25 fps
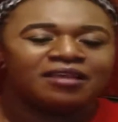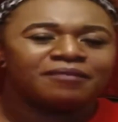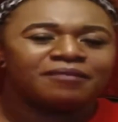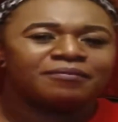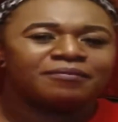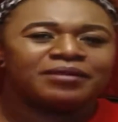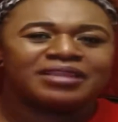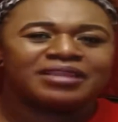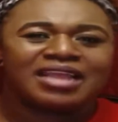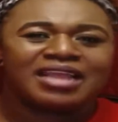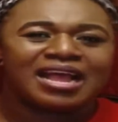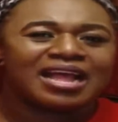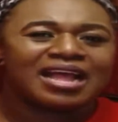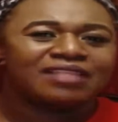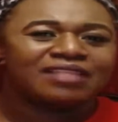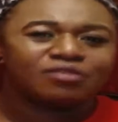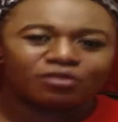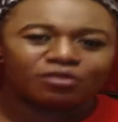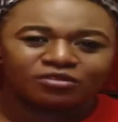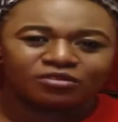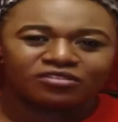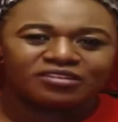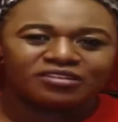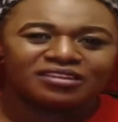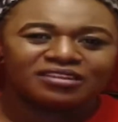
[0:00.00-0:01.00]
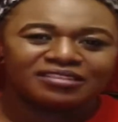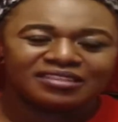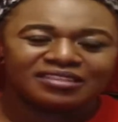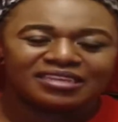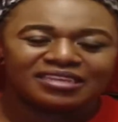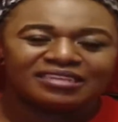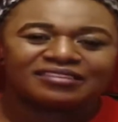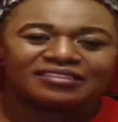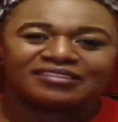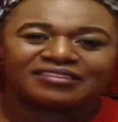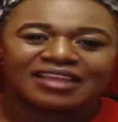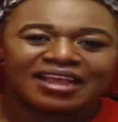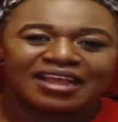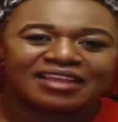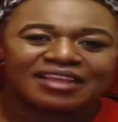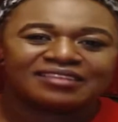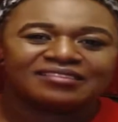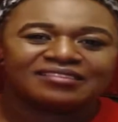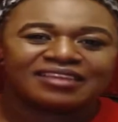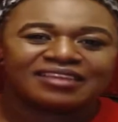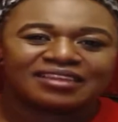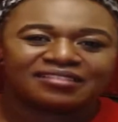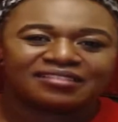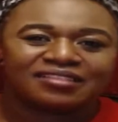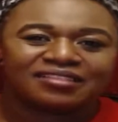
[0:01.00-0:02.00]
But yeah, those are the things,
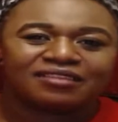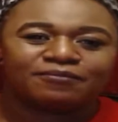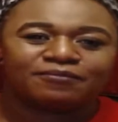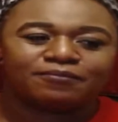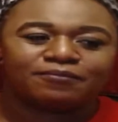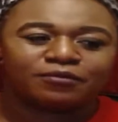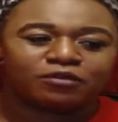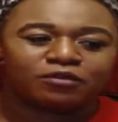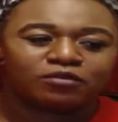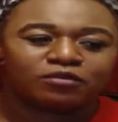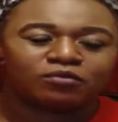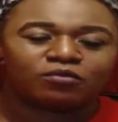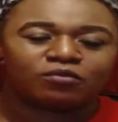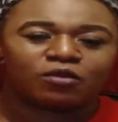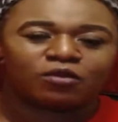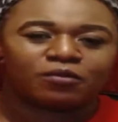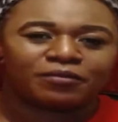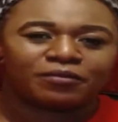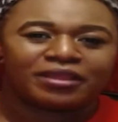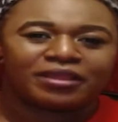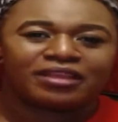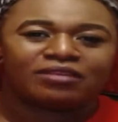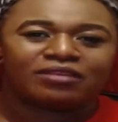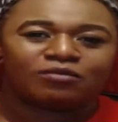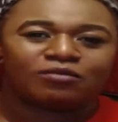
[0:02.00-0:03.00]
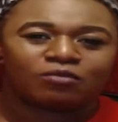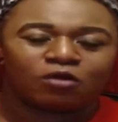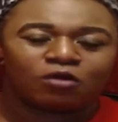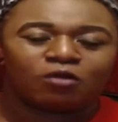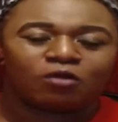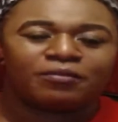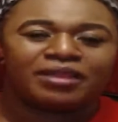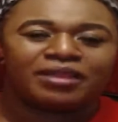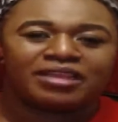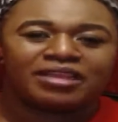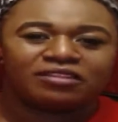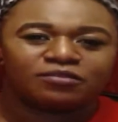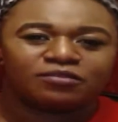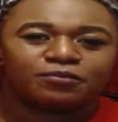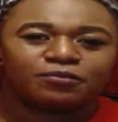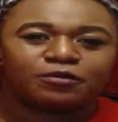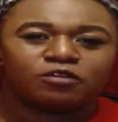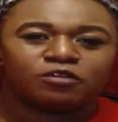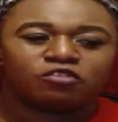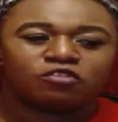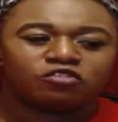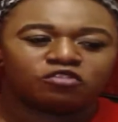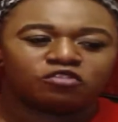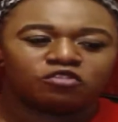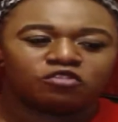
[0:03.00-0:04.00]
guys, I think romance
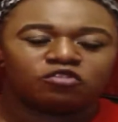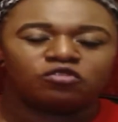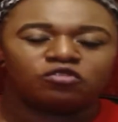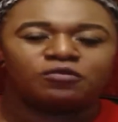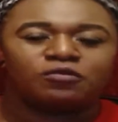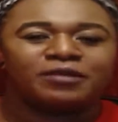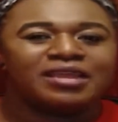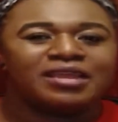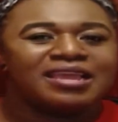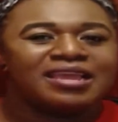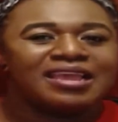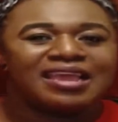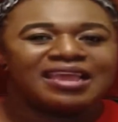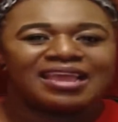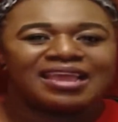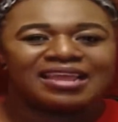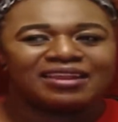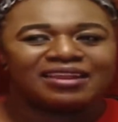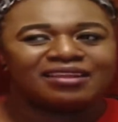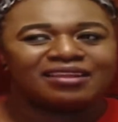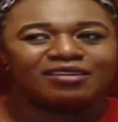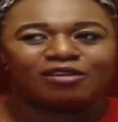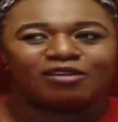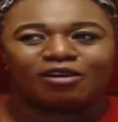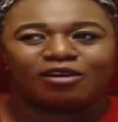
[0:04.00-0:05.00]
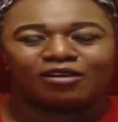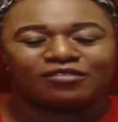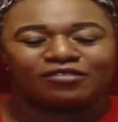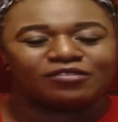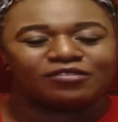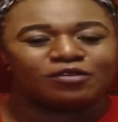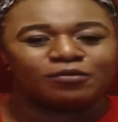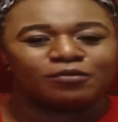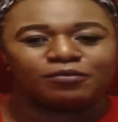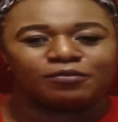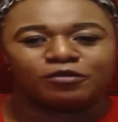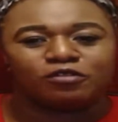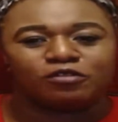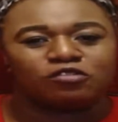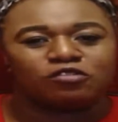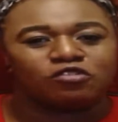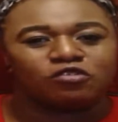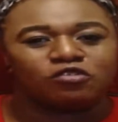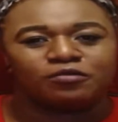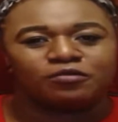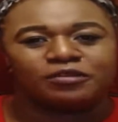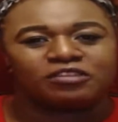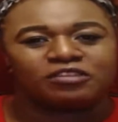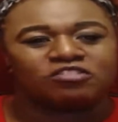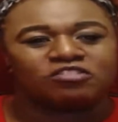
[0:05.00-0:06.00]
booktube, and then also
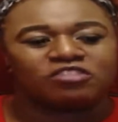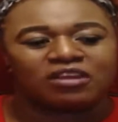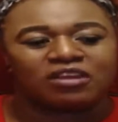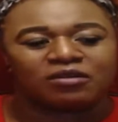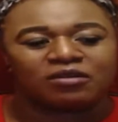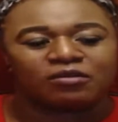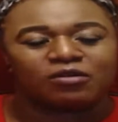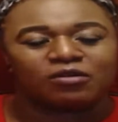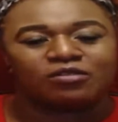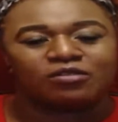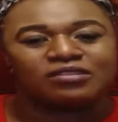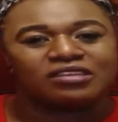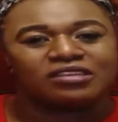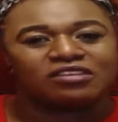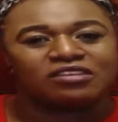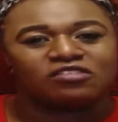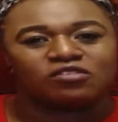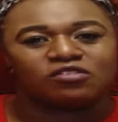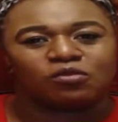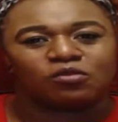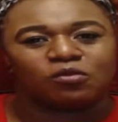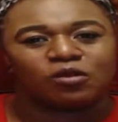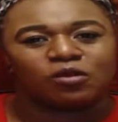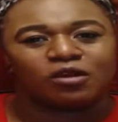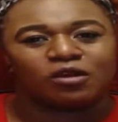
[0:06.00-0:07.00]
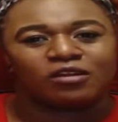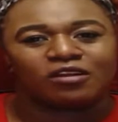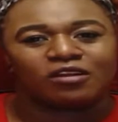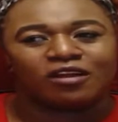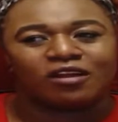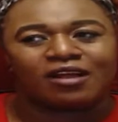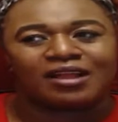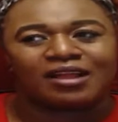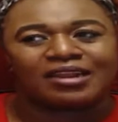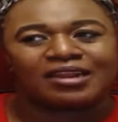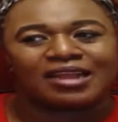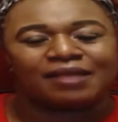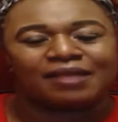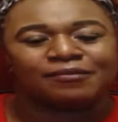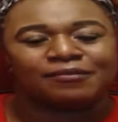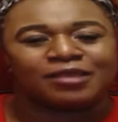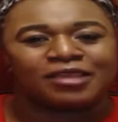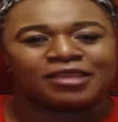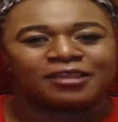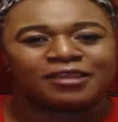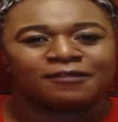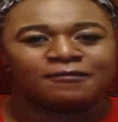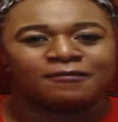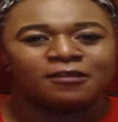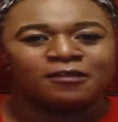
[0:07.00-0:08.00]
booktube in general, needs to work on. I
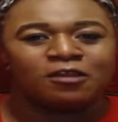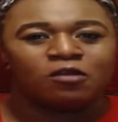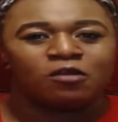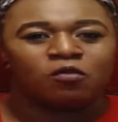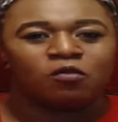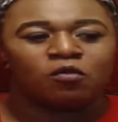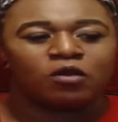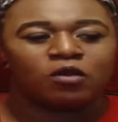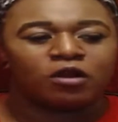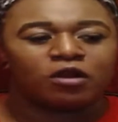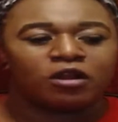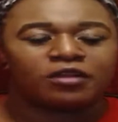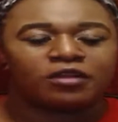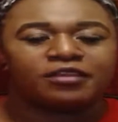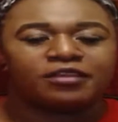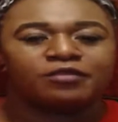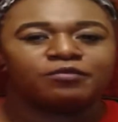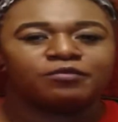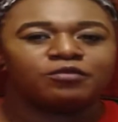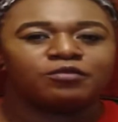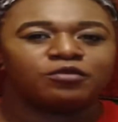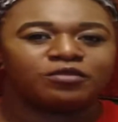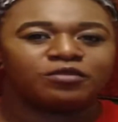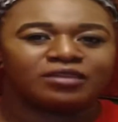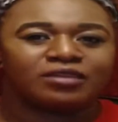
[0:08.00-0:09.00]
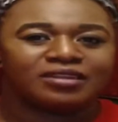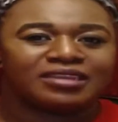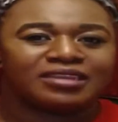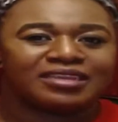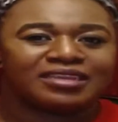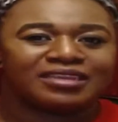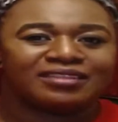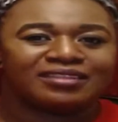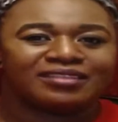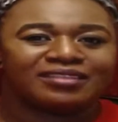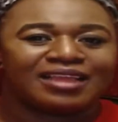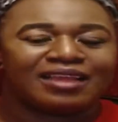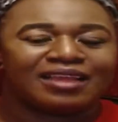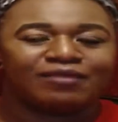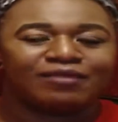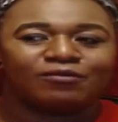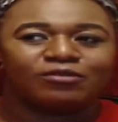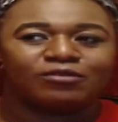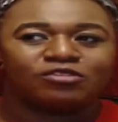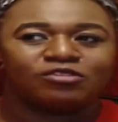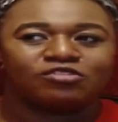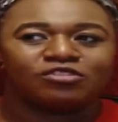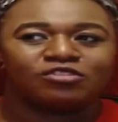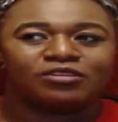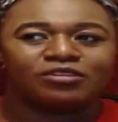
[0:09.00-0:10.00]
mean, we're a community. Like,
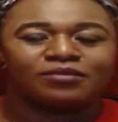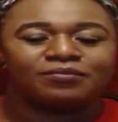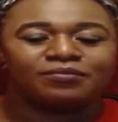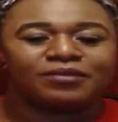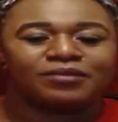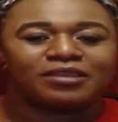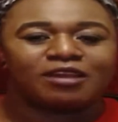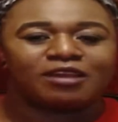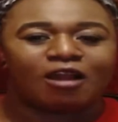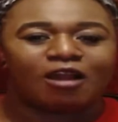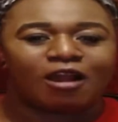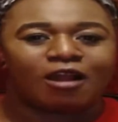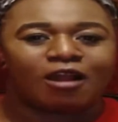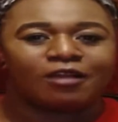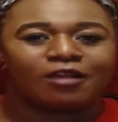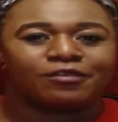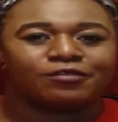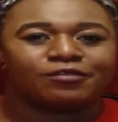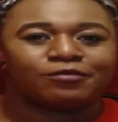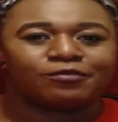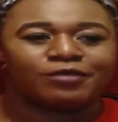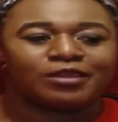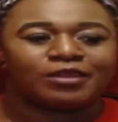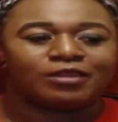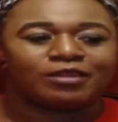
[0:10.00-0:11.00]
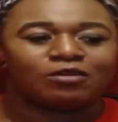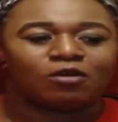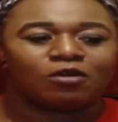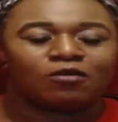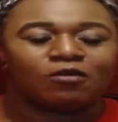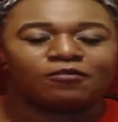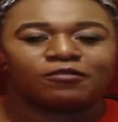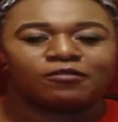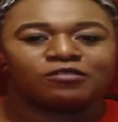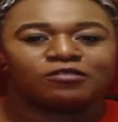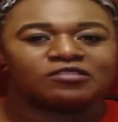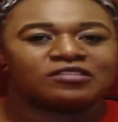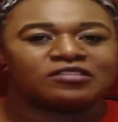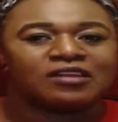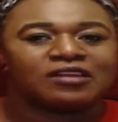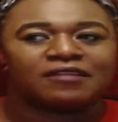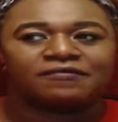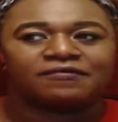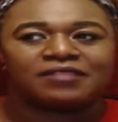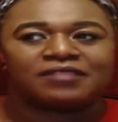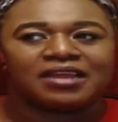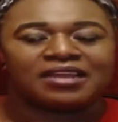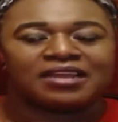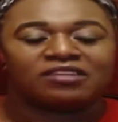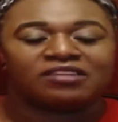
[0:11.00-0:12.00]
we shouldn't be arguing over stuff
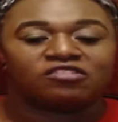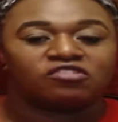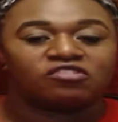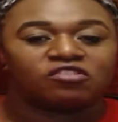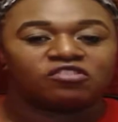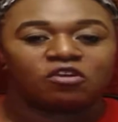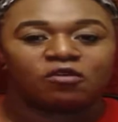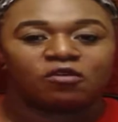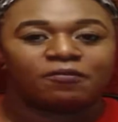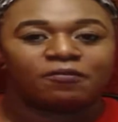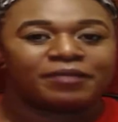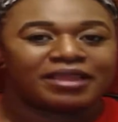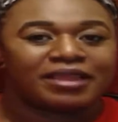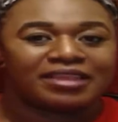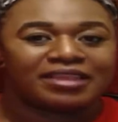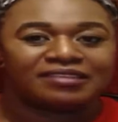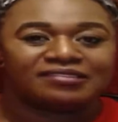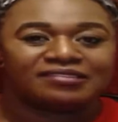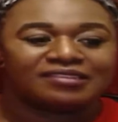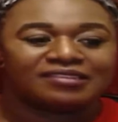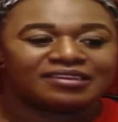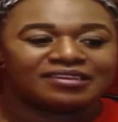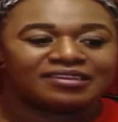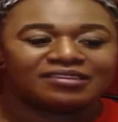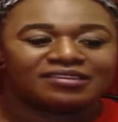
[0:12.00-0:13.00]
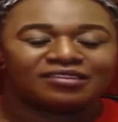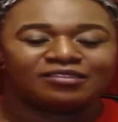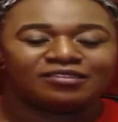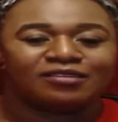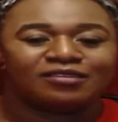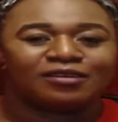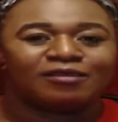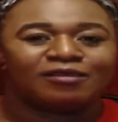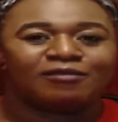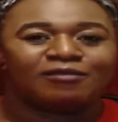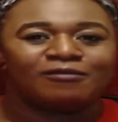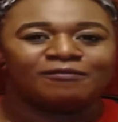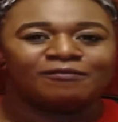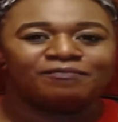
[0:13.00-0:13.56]
that is so basic, because